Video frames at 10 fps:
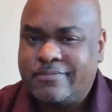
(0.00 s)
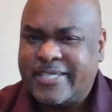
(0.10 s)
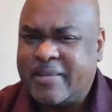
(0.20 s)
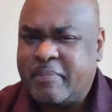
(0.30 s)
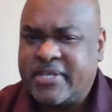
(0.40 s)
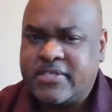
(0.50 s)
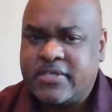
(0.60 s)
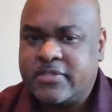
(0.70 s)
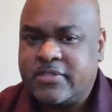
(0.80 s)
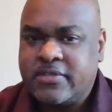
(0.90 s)
Did that make
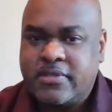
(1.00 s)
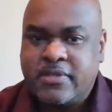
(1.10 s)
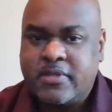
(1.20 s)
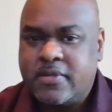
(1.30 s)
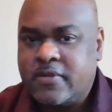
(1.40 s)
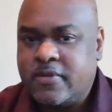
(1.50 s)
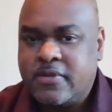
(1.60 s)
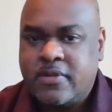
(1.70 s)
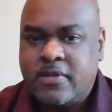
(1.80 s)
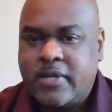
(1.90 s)
sense?
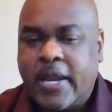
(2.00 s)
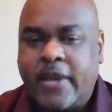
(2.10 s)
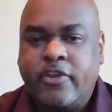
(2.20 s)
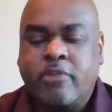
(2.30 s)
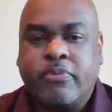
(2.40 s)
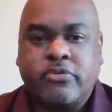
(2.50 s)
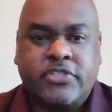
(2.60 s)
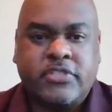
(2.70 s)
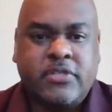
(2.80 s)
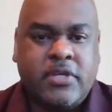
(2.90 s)
How are you
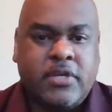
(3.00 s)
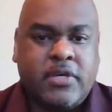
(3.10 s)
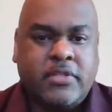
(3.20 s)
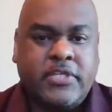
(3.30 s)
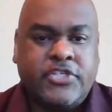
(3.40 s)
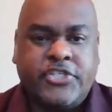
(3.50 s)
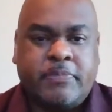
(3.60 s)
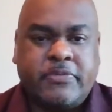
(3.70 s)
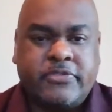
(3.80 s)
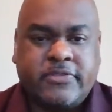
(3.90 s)
approaching these
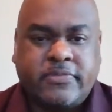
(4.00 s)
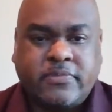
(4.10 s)
shippers?